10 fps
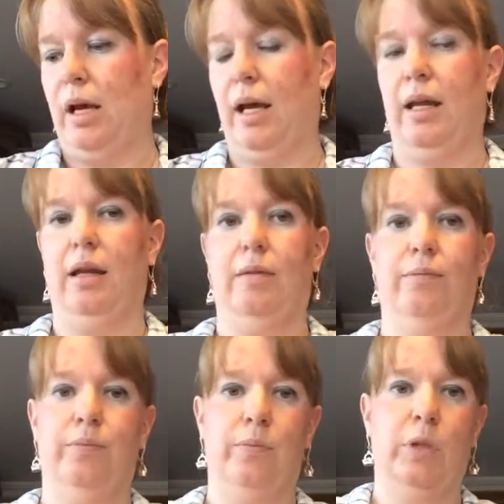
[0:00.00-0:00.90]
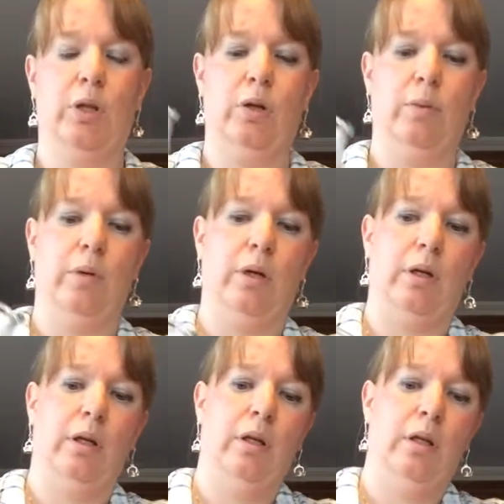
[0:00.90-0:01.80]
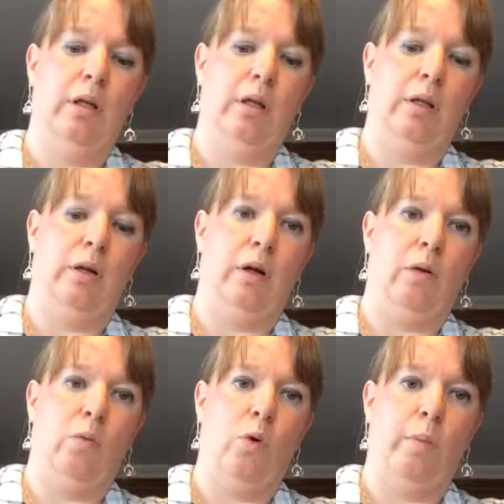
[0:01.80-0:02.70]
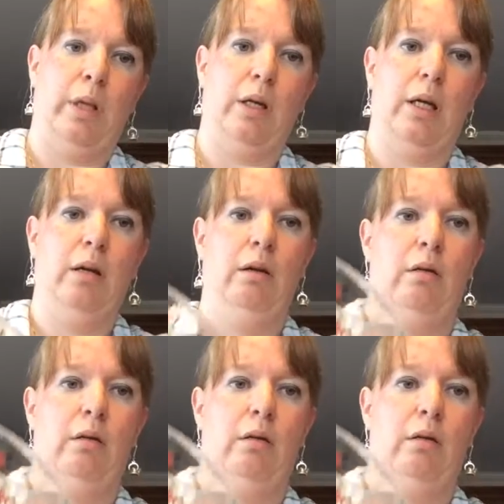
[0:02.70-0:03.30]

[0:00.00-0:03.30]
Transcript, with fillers: And then you put your warm milk in.